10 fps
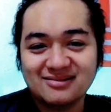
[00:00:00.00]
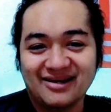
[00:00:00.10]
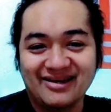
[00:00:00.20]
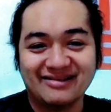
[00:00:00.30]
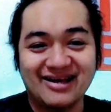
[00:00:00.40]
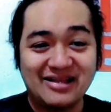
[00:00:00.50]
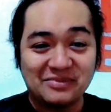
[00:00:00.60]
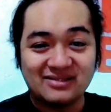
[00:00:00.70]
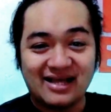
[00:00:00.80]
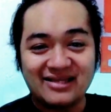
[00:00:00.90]
Ayan na,
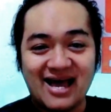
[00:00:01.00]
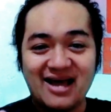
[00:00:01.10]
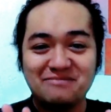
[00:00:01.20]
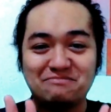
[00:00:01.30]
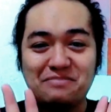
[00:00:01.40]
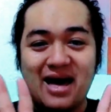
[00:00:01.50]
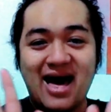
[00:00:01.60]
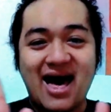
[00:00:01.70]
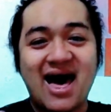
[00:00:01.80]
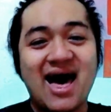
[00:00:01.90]
dapat dahan
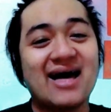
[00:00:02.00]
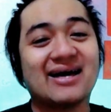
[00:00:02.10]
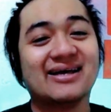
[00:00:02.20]
pa.